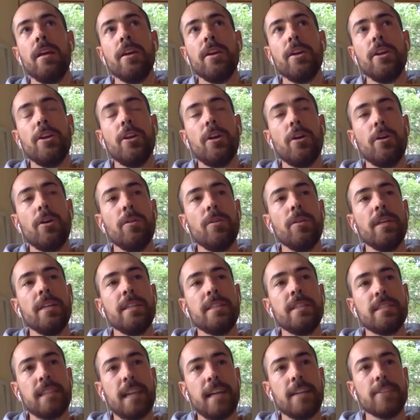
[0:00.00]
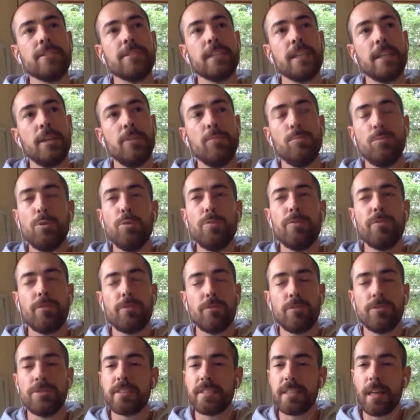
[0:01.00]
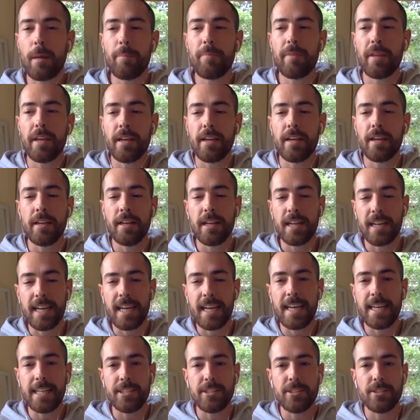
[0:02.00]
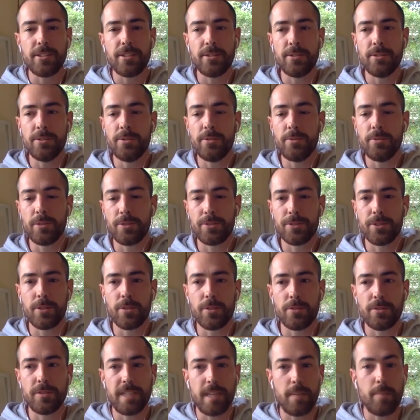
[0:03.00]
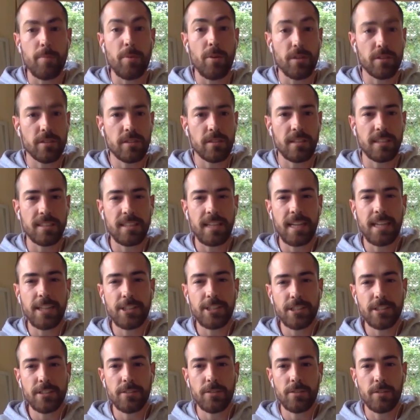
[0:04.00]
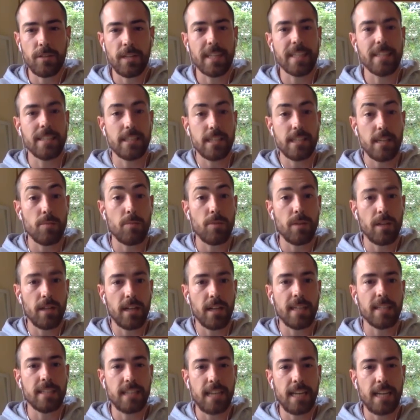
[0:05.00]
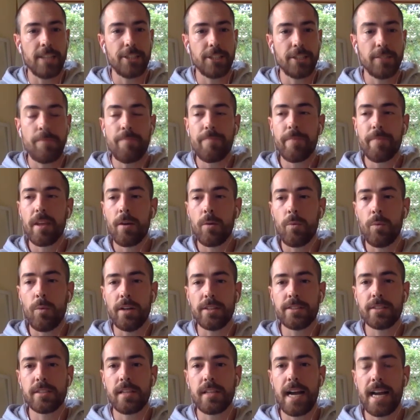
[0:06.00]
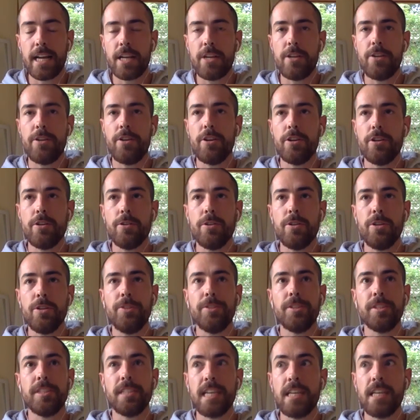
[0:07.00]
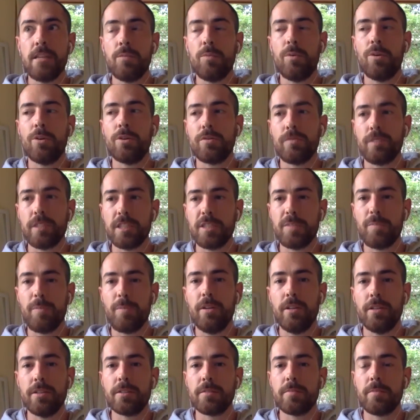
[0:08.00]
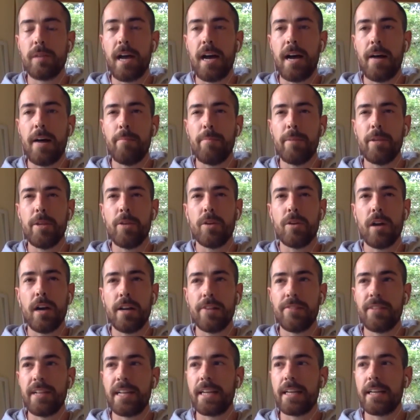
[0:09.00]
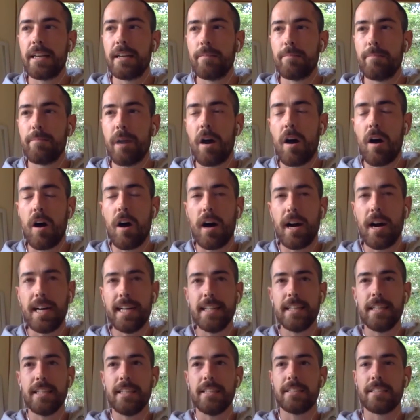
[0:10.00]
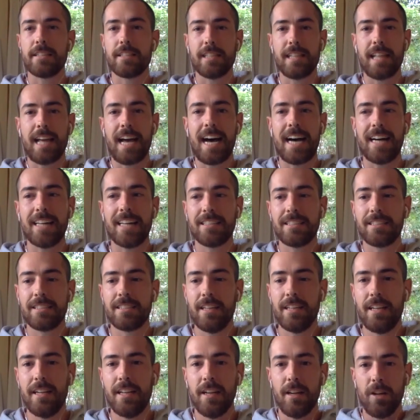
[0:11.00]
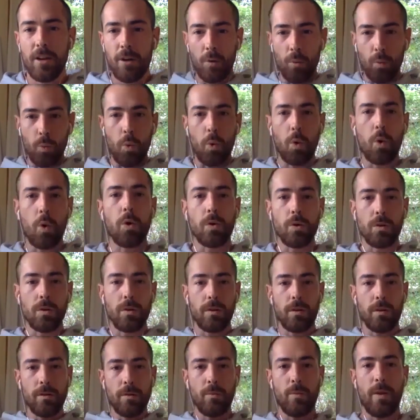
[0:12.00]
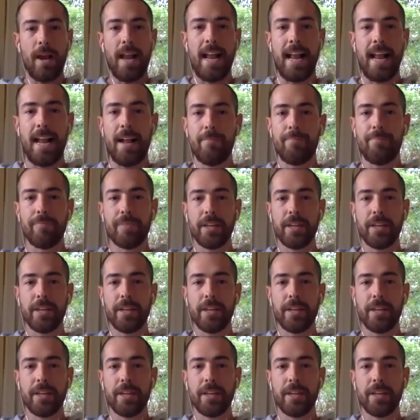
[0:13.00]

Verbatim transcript: you know, it sounds like you move through something akin to what's called depersonalization, or like a derealization, where it's like you see the world of experience, but you're kind of like behind this glass wall where